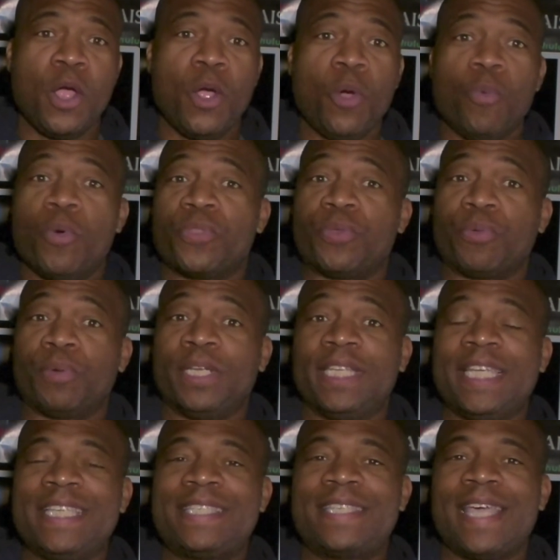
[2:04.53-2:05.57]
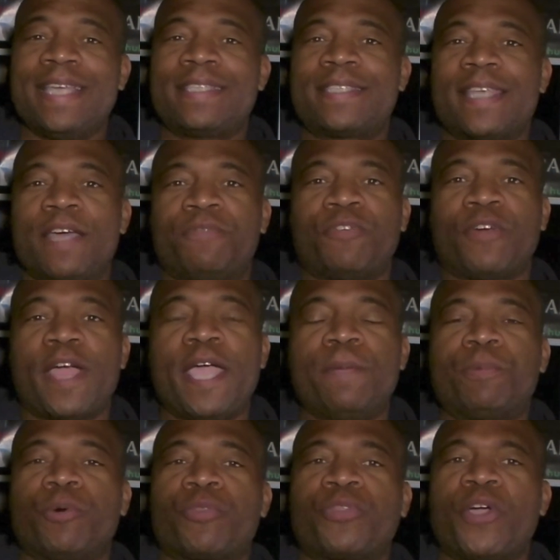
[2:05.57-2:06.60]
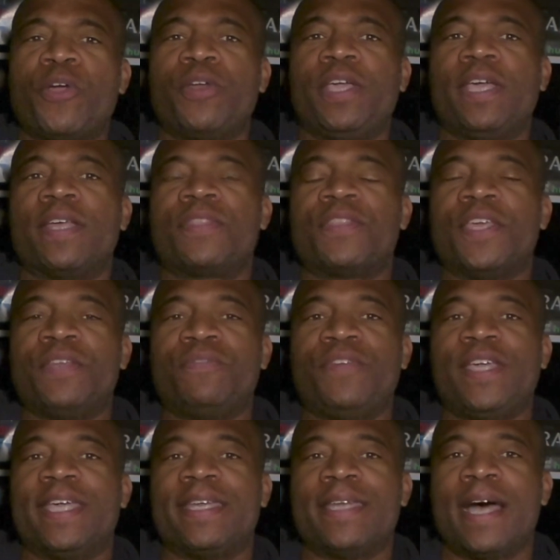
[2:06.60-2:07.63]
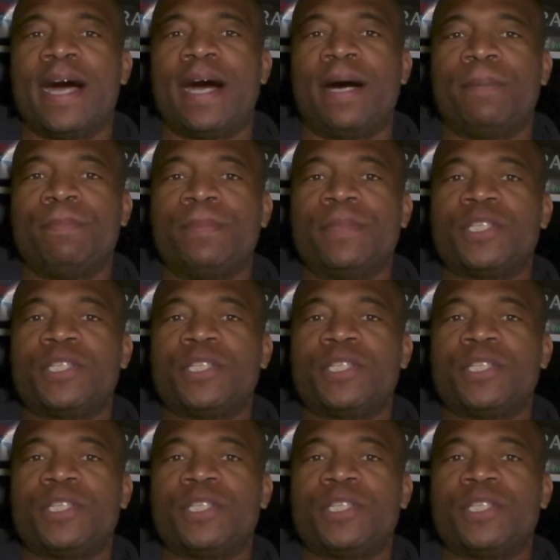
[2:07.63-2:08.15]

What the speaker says: With the release date set for April 30th in Vietnam,